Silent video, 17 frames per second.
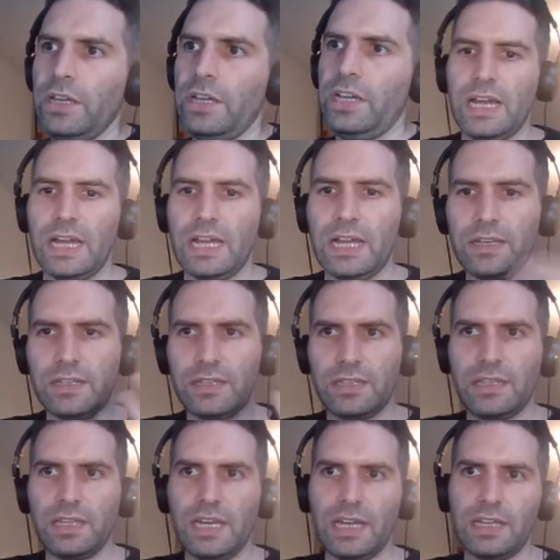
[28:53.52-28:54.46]
And
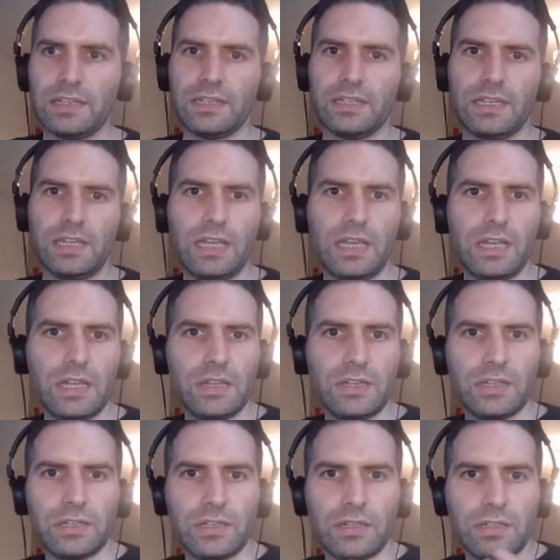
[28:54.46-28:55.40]
that
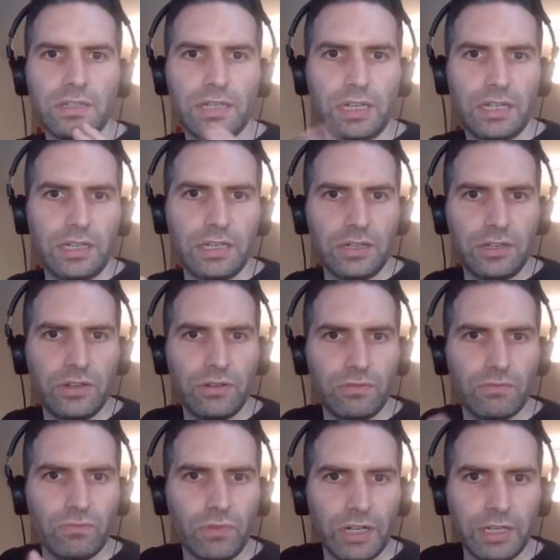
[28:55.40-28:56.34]
is taking
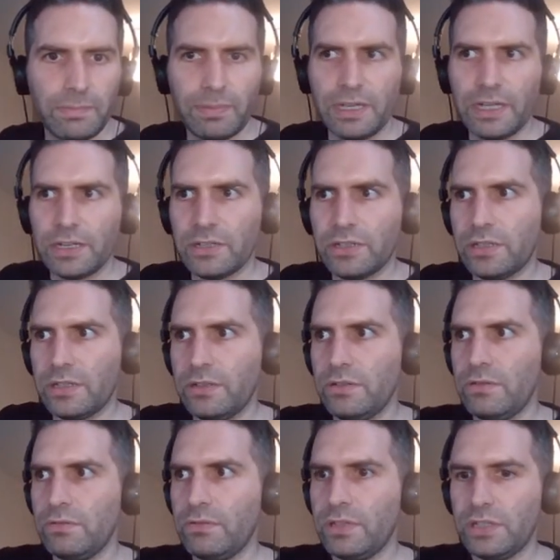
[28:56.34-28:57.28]
you right back
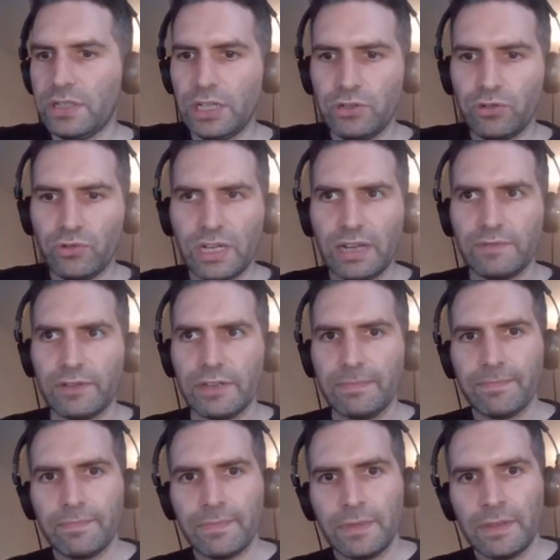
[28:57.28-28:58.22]
to the central
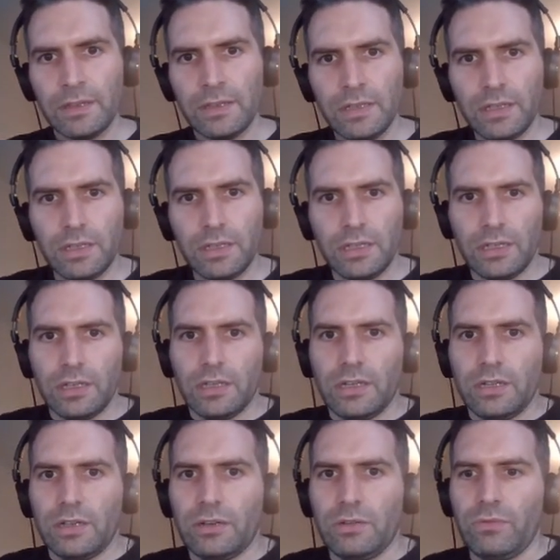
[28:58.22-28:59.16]
cavern,
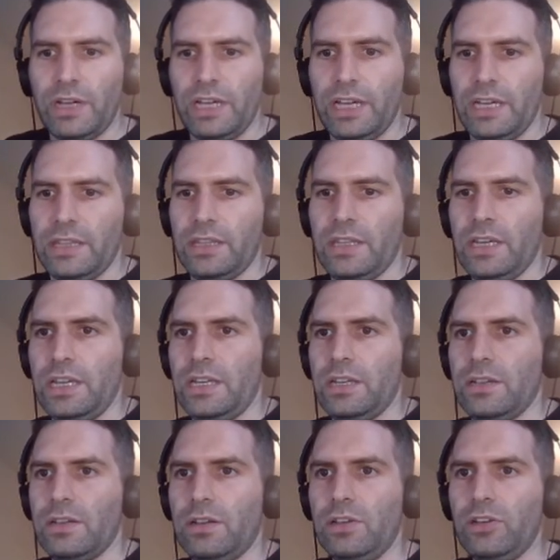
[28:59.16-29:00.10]
where
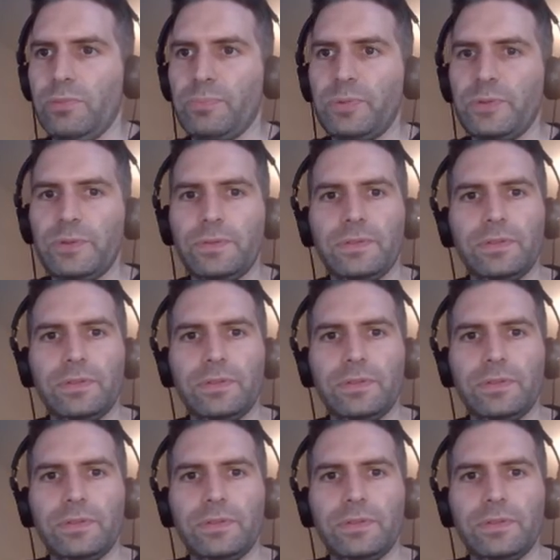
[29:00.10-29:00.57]
the loop